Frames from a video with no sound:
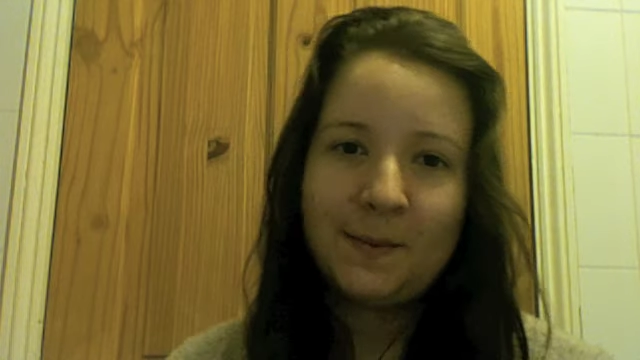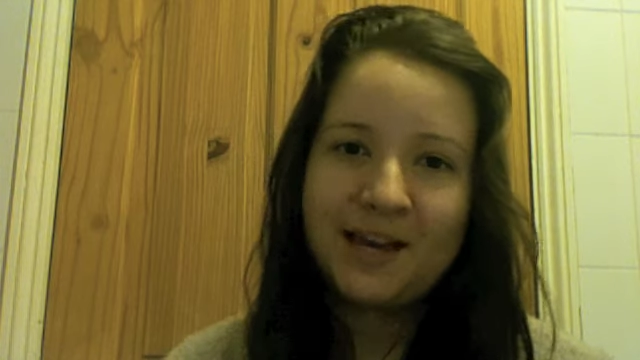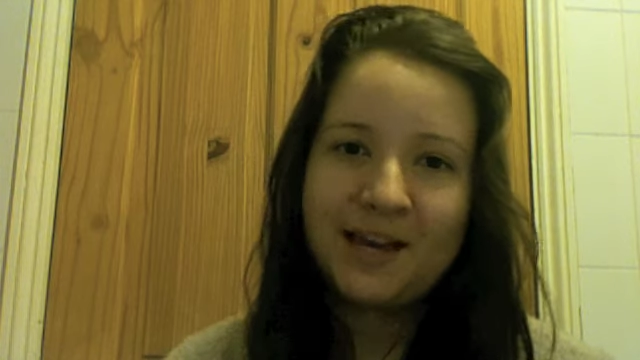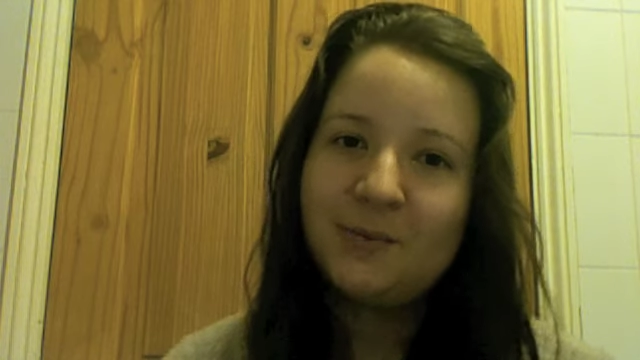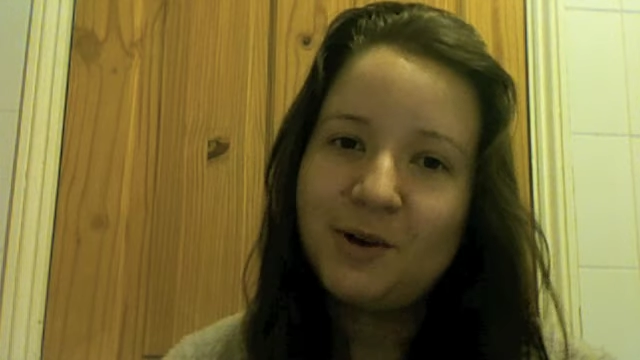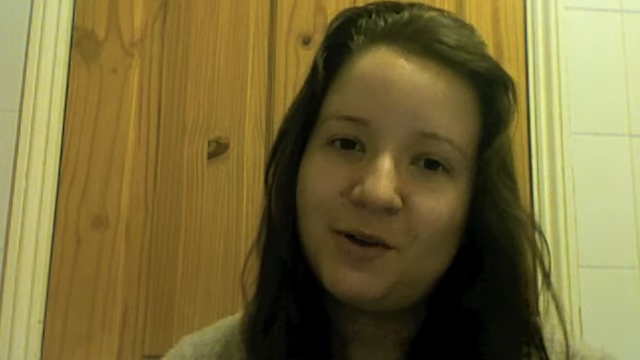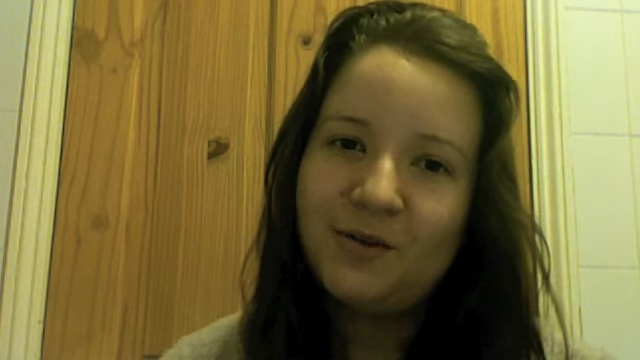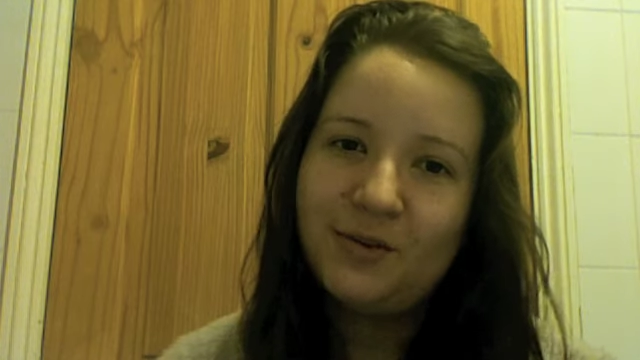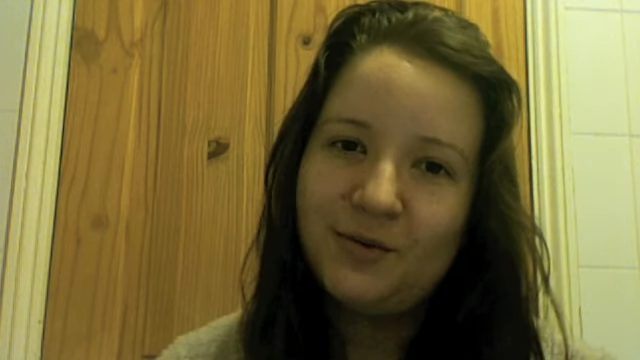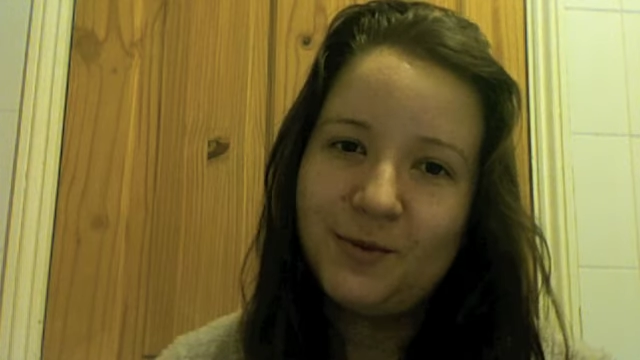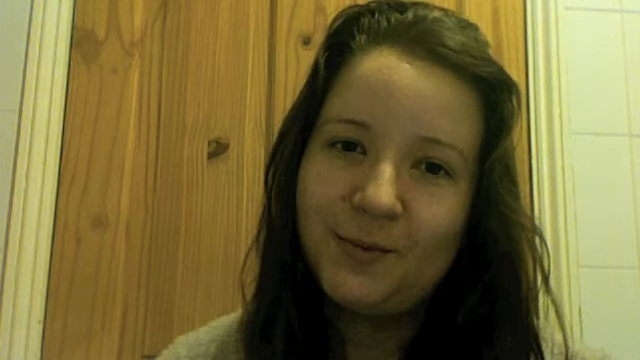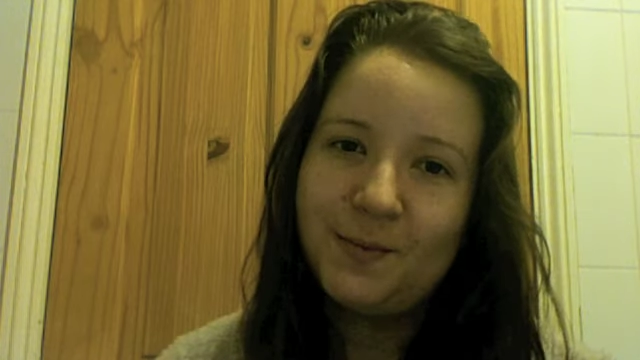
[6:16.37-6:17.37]
make a profit
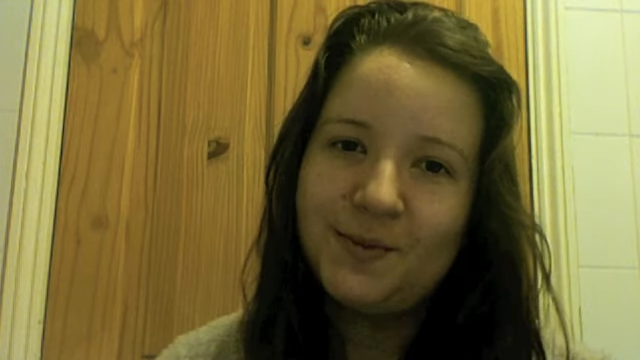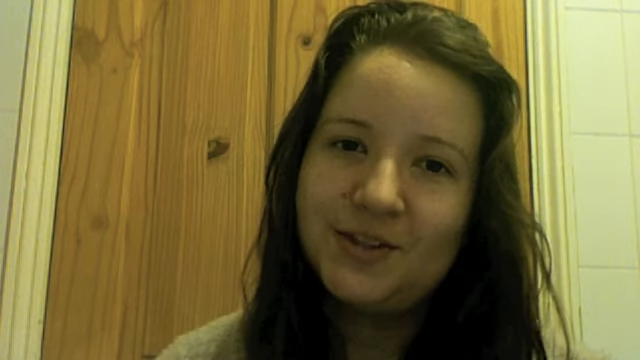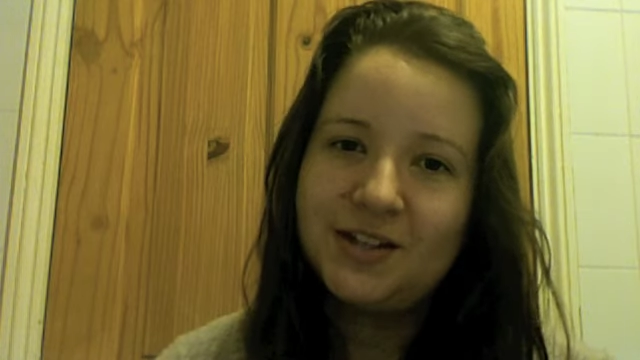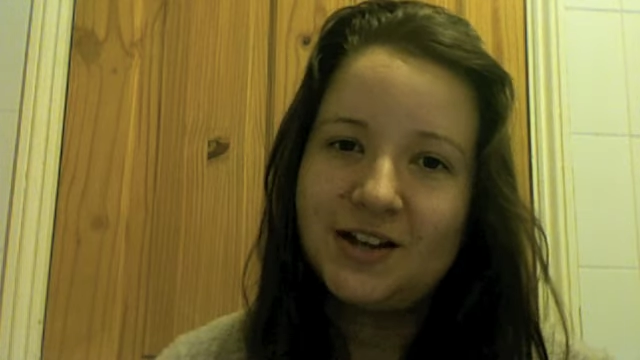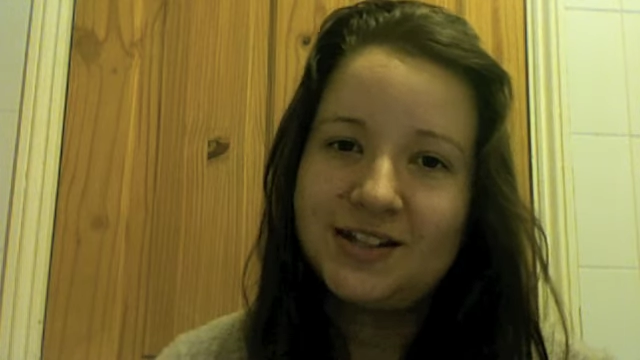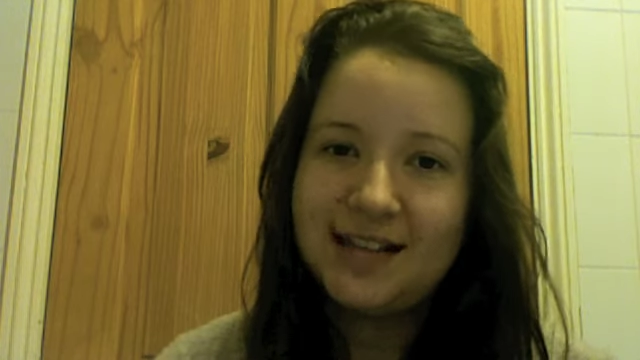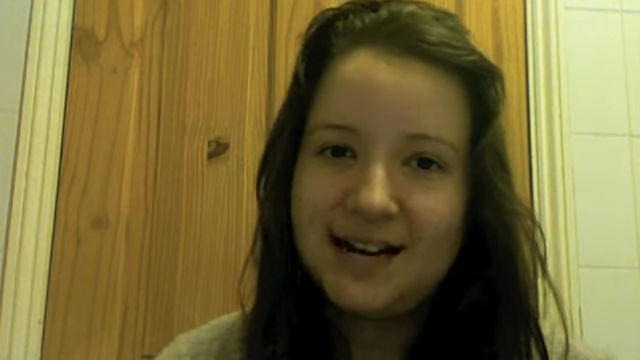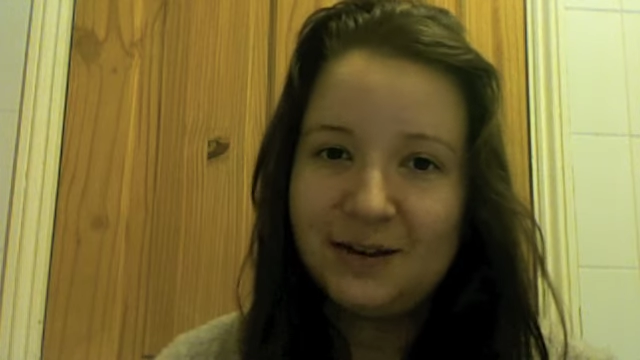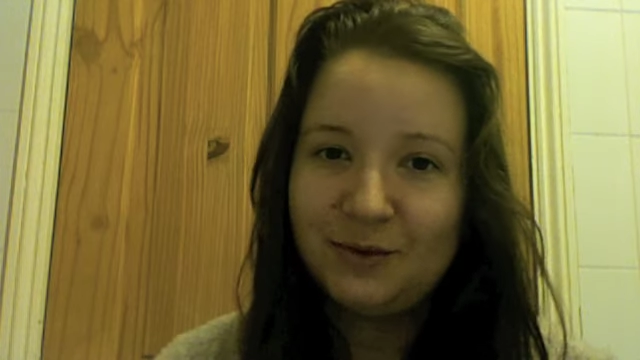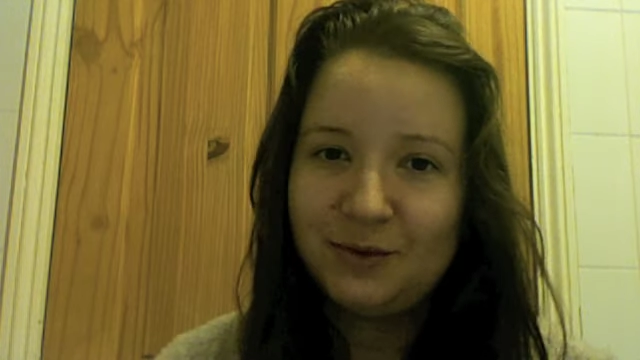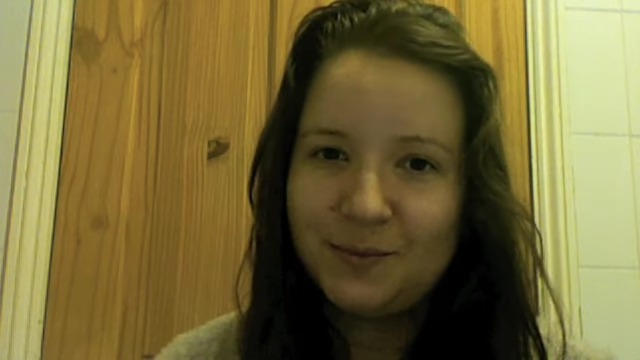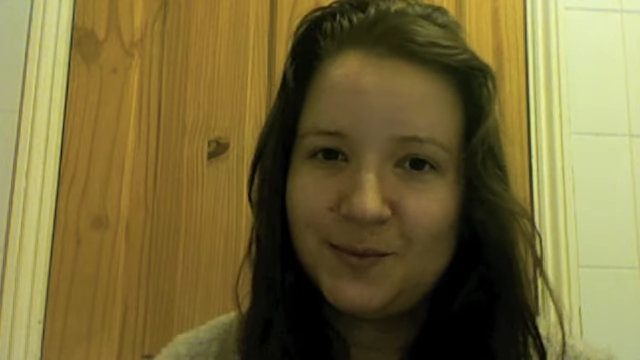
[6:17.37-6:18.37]
from them and start
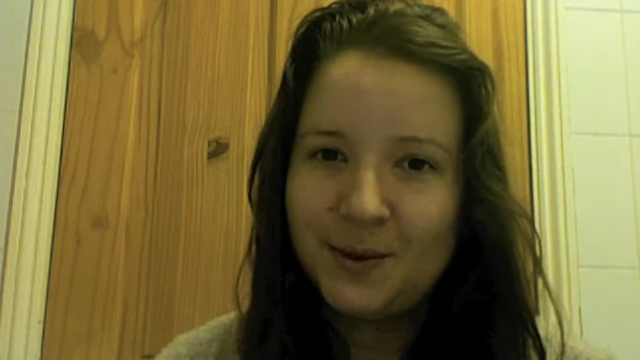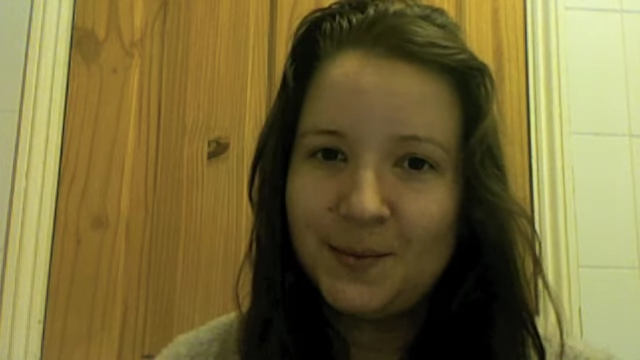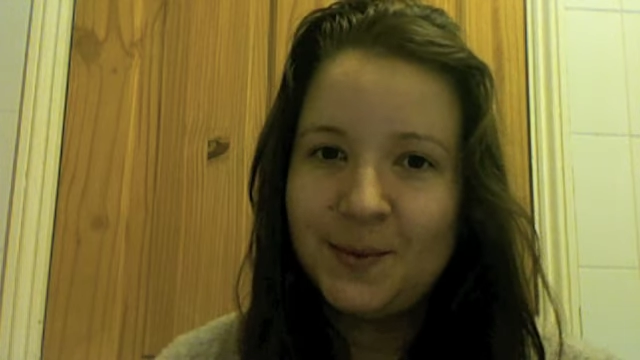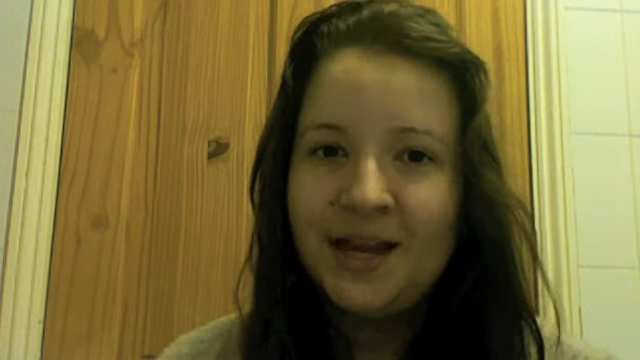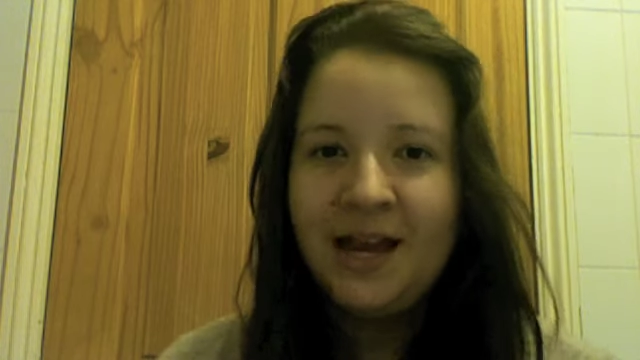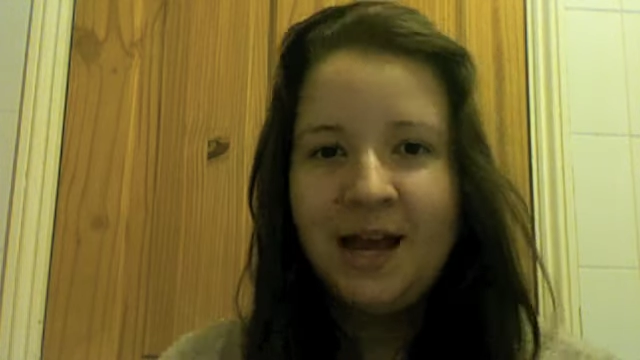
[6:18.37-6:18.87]
selling from them.